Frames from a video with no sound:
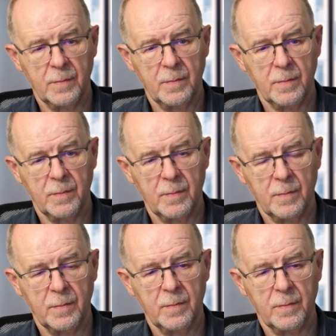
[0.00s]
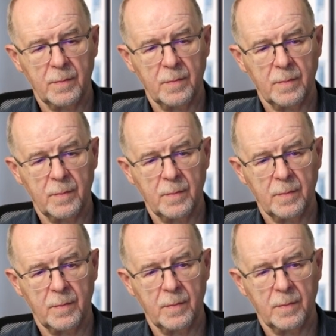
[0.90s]

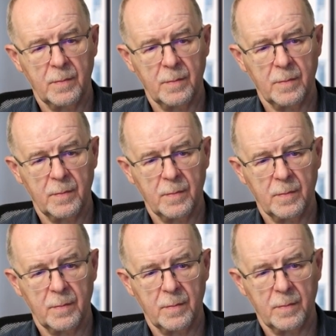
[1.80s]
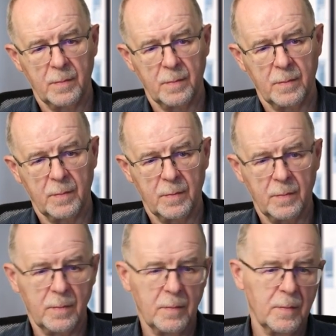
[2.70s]

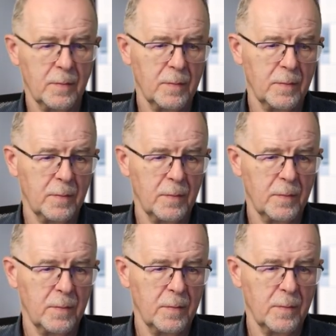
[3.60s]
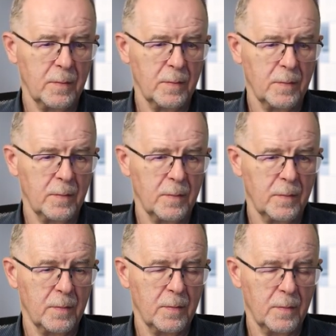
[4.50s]

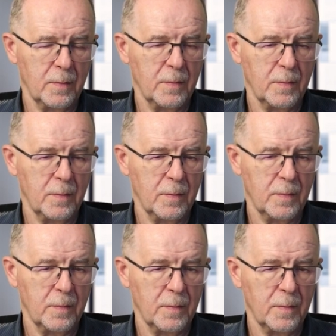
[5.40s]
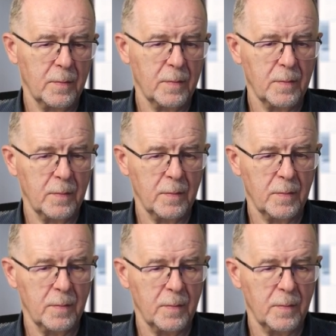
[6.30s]
(not speaking)